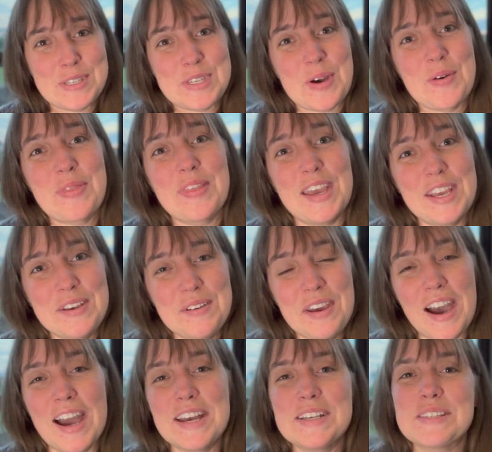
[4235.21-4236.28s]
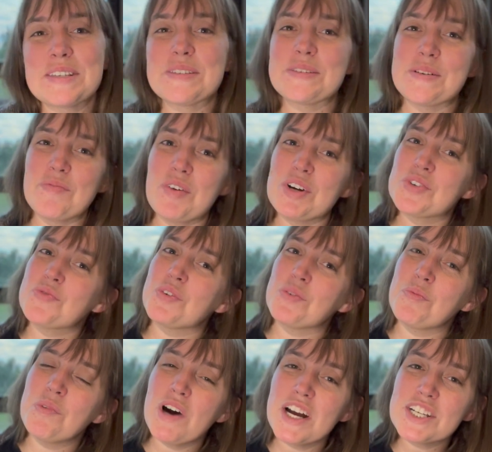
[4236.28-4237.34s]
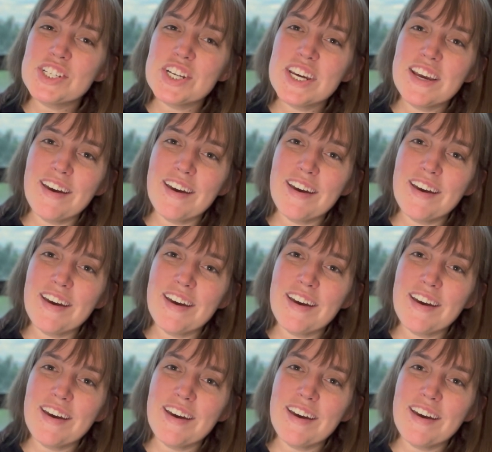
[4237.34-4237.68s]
So thank you guys so much for watching,